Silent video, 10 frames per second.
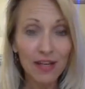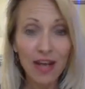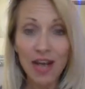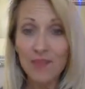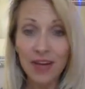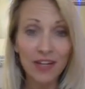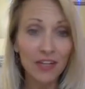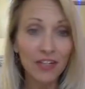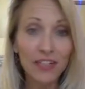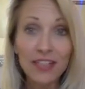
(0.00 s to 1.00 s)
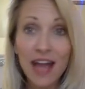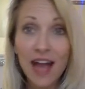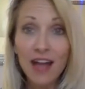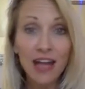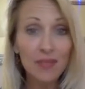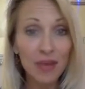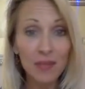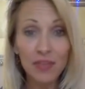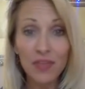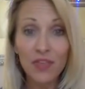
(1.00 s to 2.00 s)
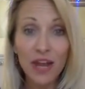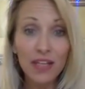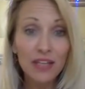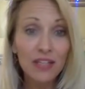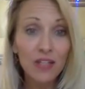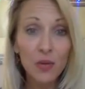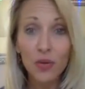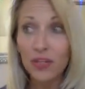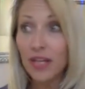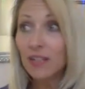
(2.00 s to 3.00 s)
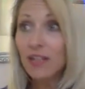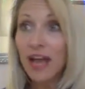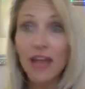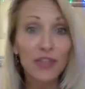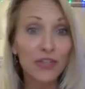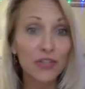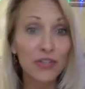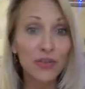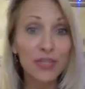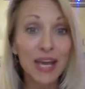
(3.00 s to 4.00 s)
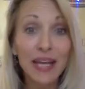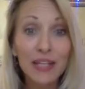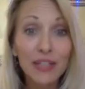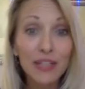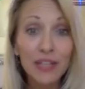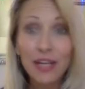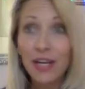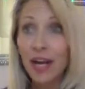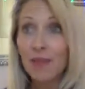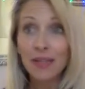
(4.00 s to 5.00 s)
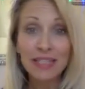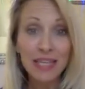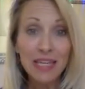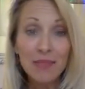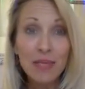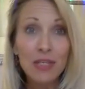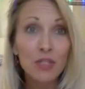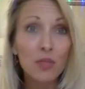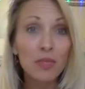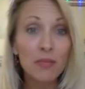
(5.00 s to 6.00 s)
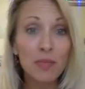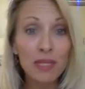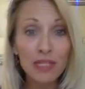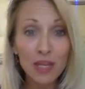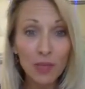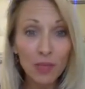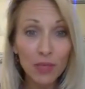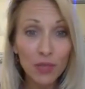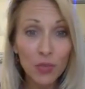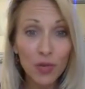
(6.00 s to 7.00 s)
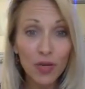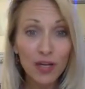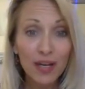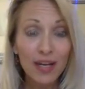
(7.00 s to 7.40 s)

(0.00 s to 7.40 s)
I'm not under attack. I'm not being threatened or yelled at. There's no tiger about to eat me. There's nobody beating down my door.